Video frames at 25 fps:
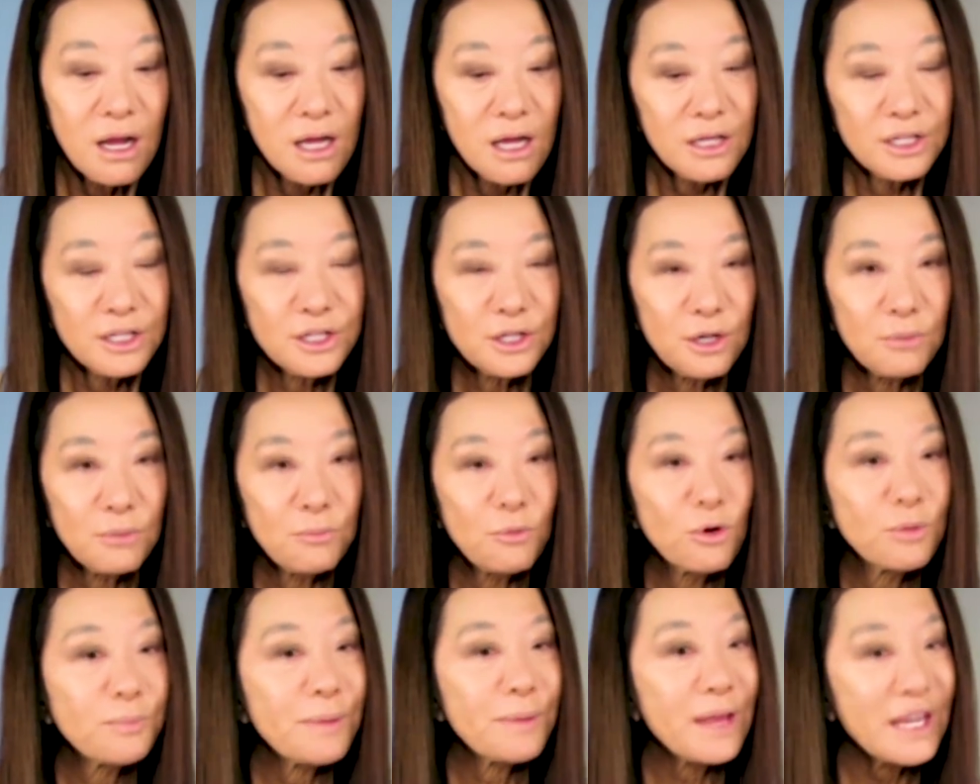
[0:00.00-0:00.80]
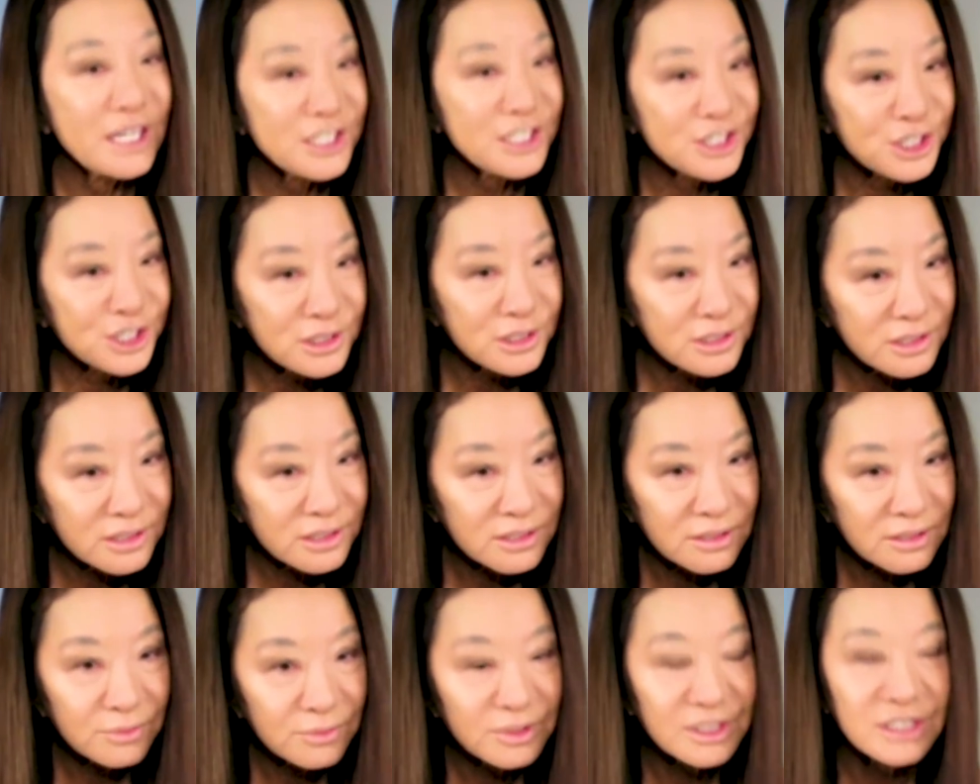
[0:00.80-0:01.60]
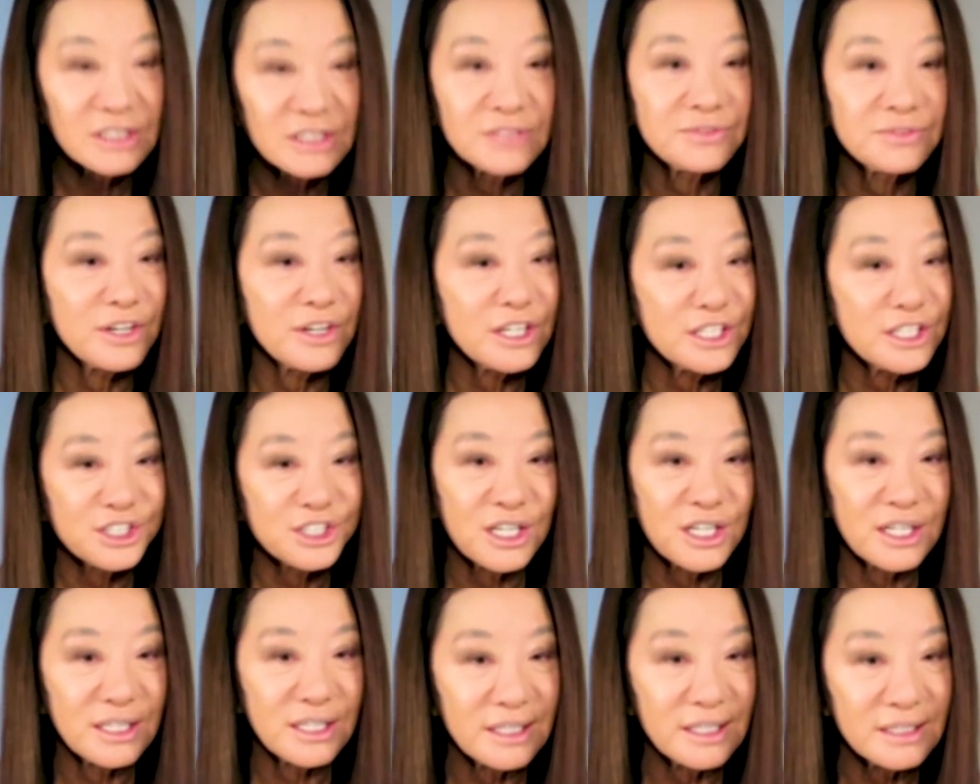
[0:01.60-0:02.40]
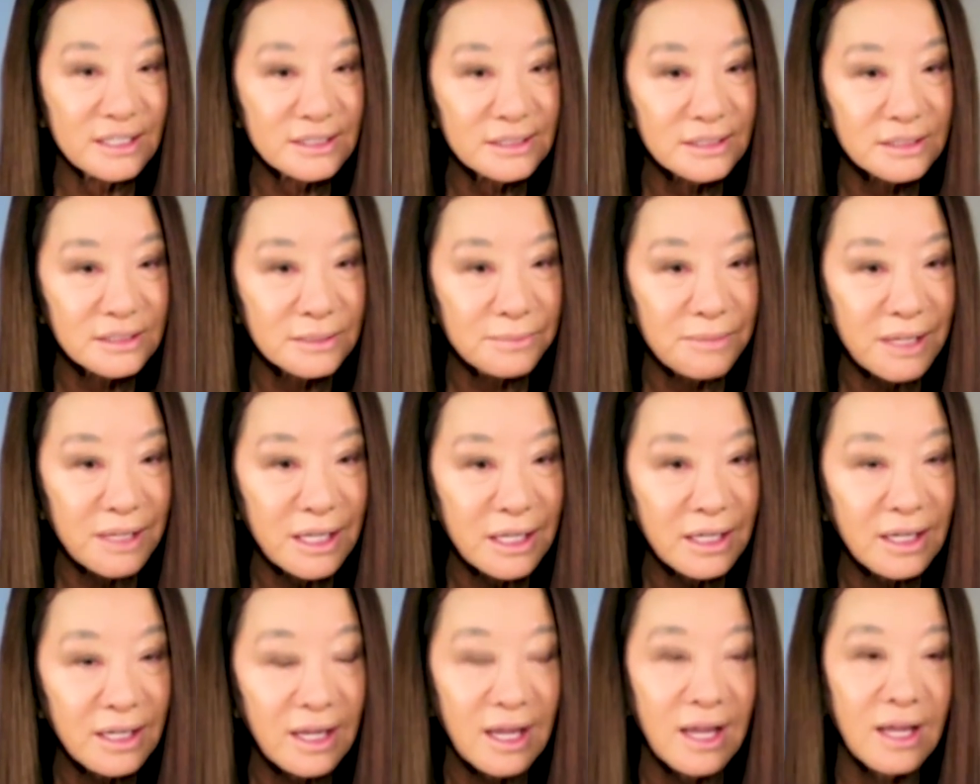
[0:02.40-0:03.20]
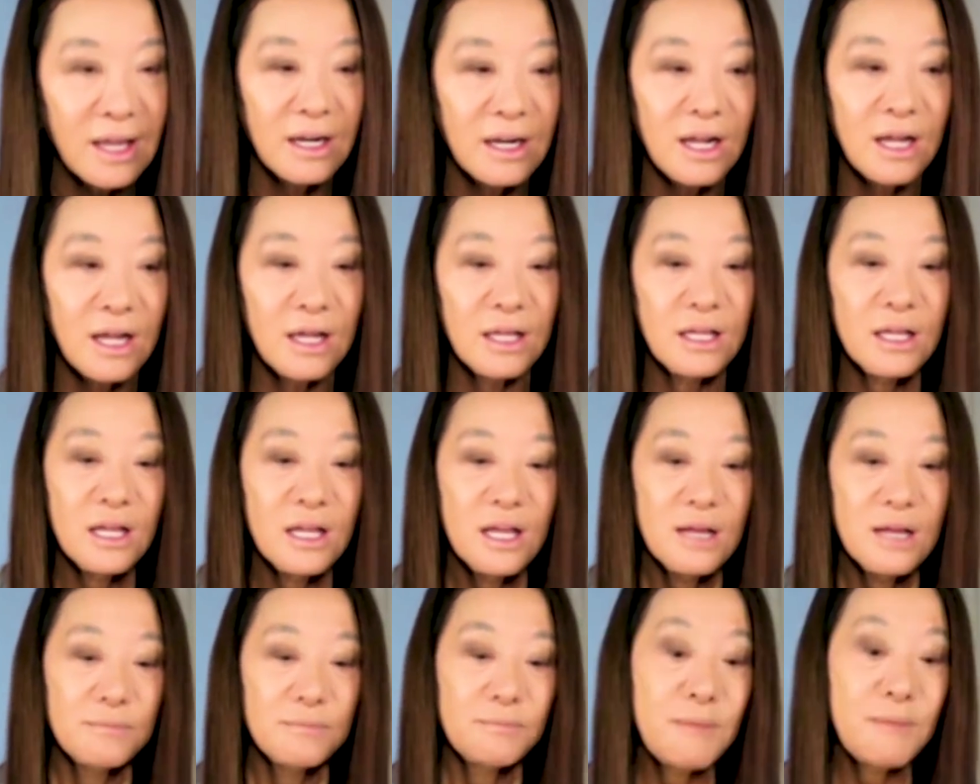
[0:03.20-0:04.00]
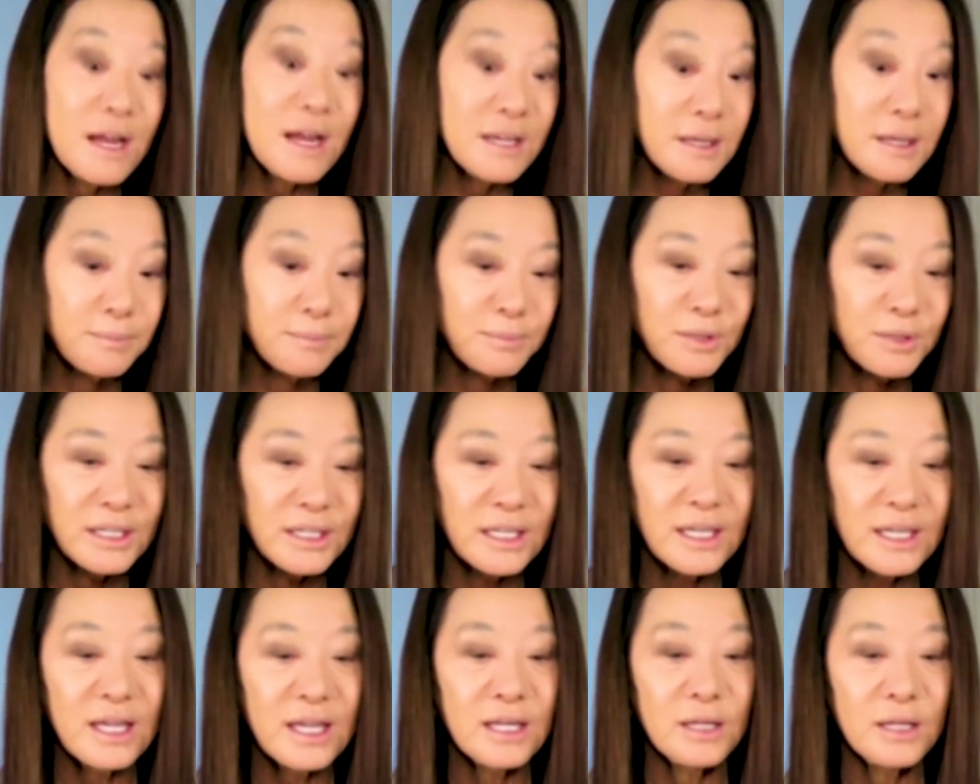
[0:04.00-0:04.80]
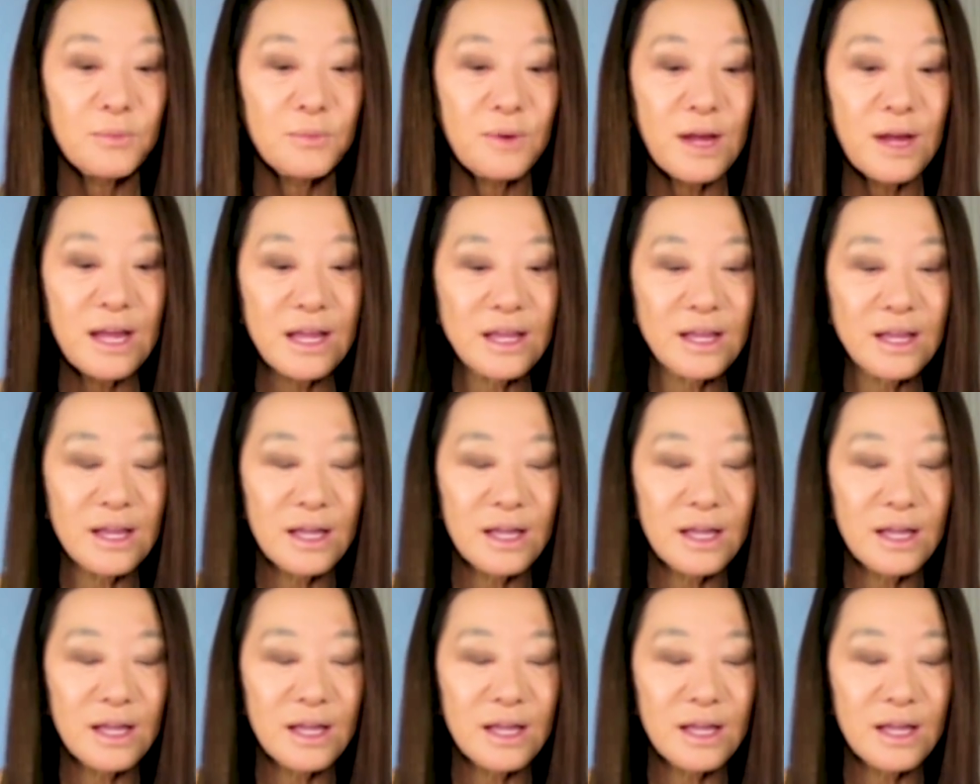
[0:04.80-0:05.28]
more patient, which is very Chinese to me, and my upbringing anyway.